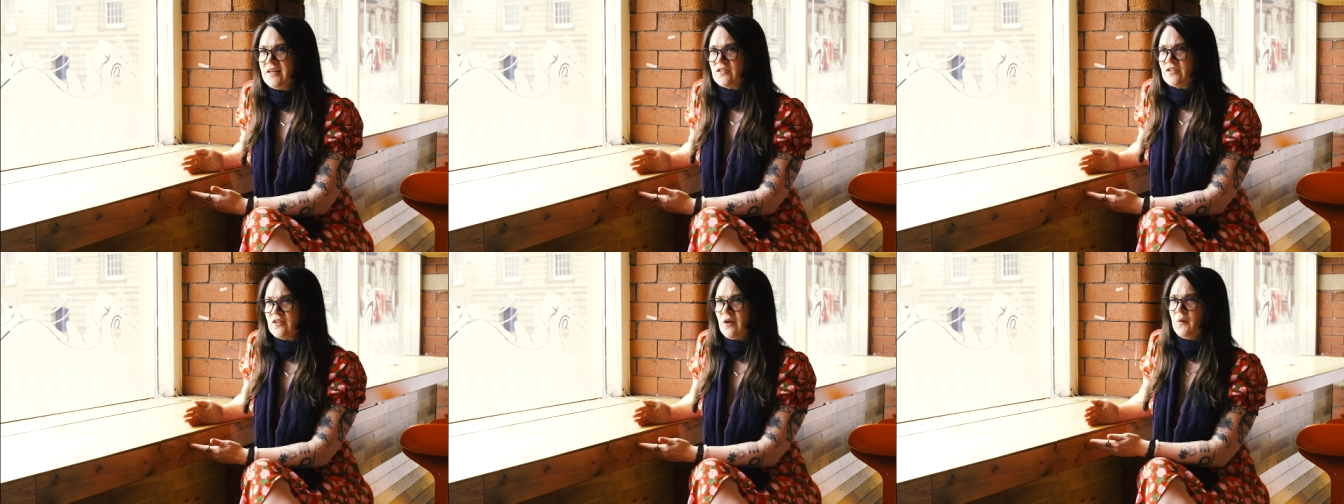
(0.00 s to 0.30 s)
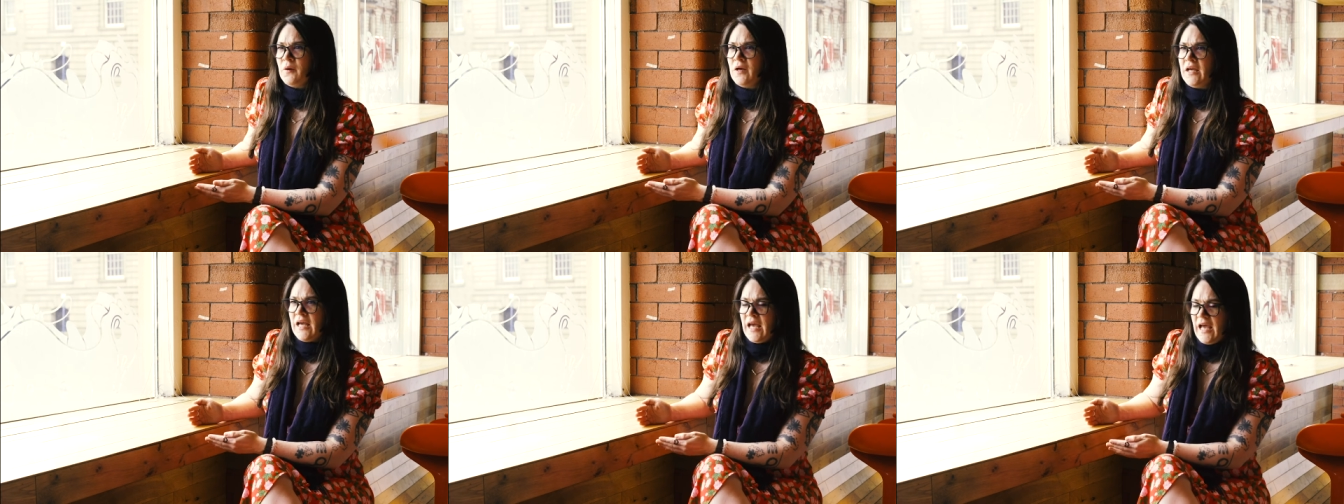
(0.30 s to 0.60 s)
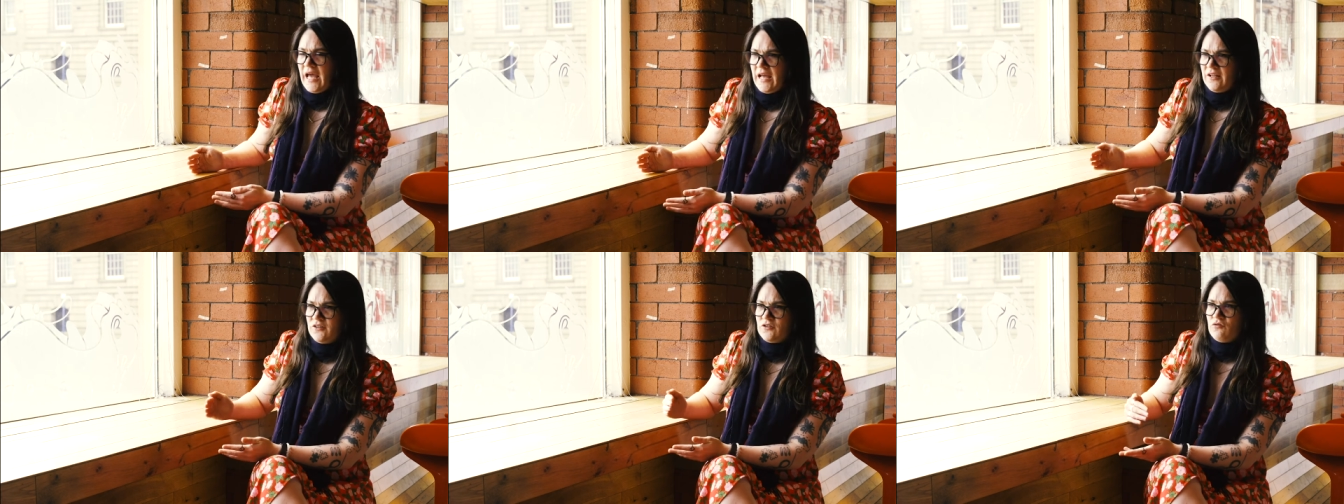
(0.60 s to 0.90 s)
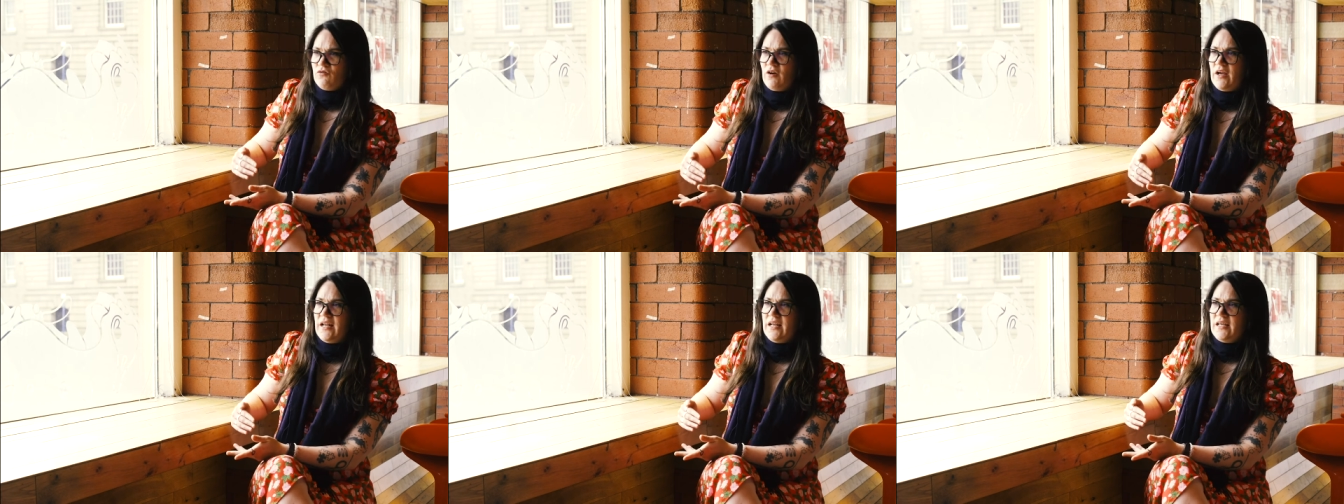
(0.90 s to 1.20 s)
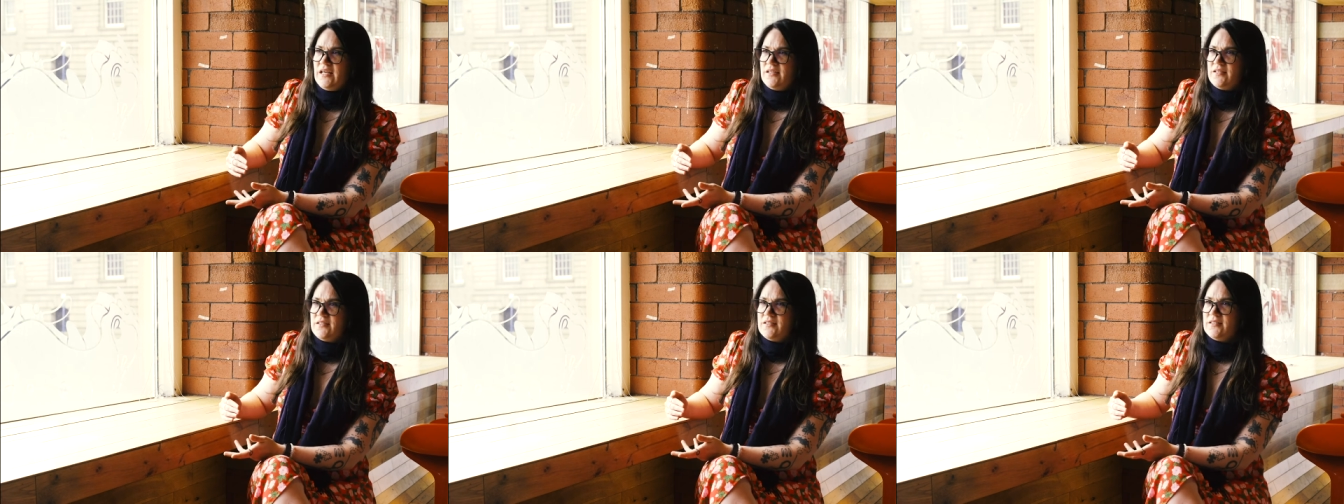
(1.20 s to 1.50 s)
So it's
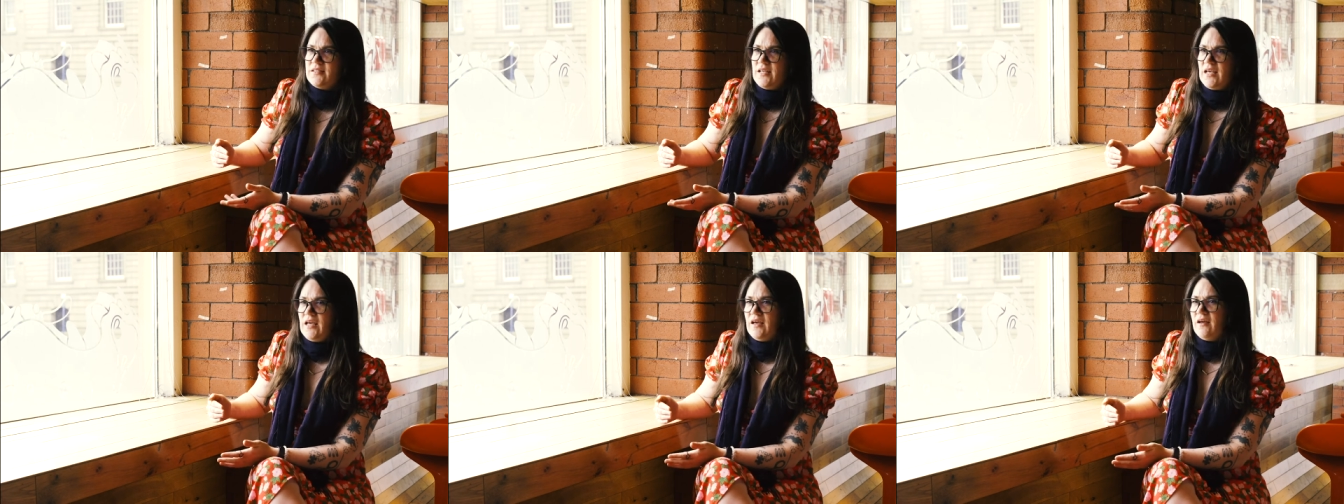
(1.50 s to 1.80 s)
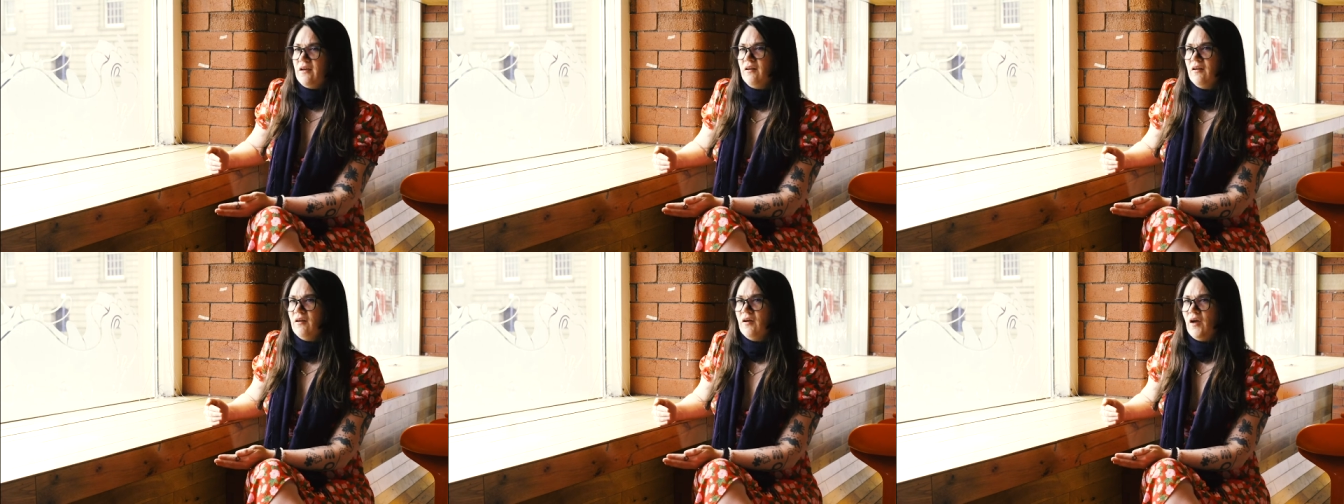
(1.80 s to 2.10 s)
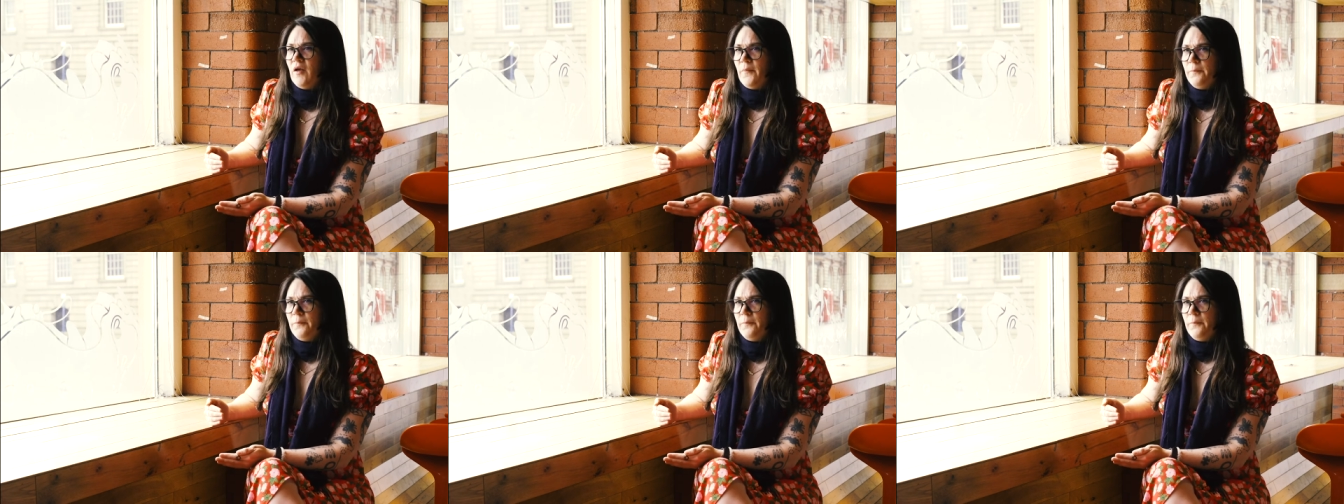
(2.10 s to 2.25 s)
really seeing